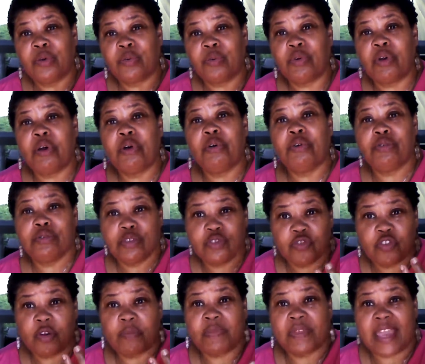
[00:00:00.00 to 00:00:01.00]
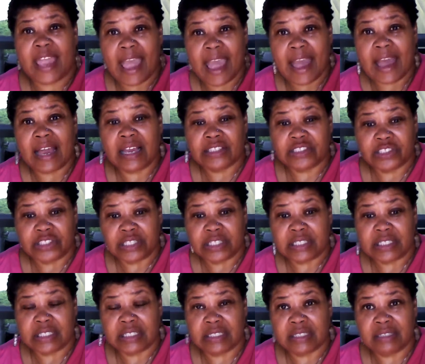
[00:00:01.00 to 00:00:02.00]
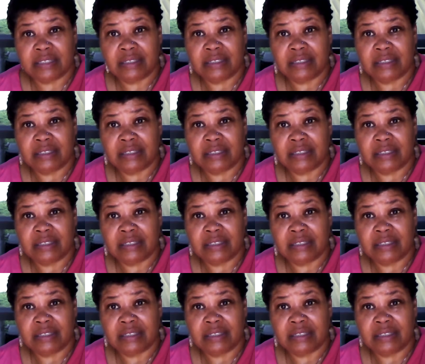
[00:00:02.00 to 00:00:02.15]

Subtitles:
rose from the ashes.